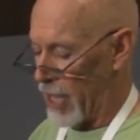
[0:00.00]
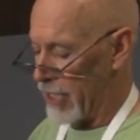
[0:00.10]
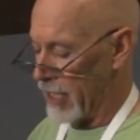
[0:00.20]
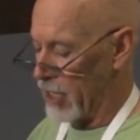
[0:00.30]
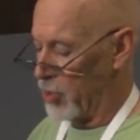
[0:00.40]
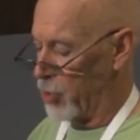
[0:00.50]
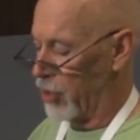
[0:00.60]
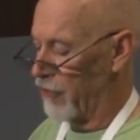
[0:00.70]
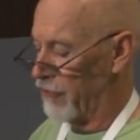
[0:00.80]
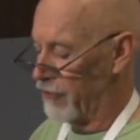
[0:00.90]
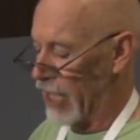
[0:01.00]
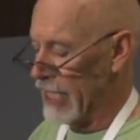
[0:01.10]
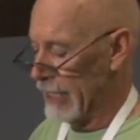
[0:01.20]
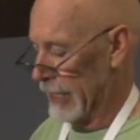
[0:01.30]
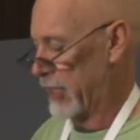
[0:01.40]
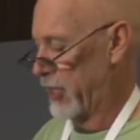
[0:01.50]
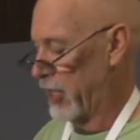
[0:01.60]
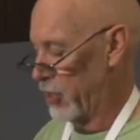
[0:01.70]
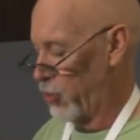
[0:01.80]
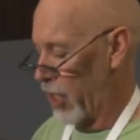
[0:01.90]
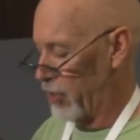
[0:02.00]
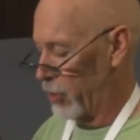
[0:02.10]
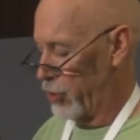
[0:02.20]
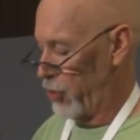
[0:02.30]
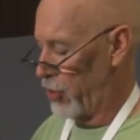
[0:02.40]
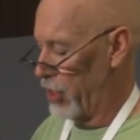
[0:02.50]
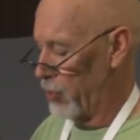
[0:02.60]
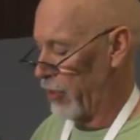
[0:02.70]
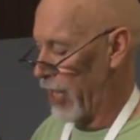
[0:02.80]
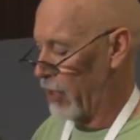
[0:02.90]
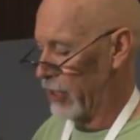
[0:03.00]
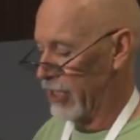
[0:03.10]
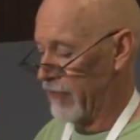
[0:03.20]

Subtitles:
writing in the book Flightless, Incredible Journeys Without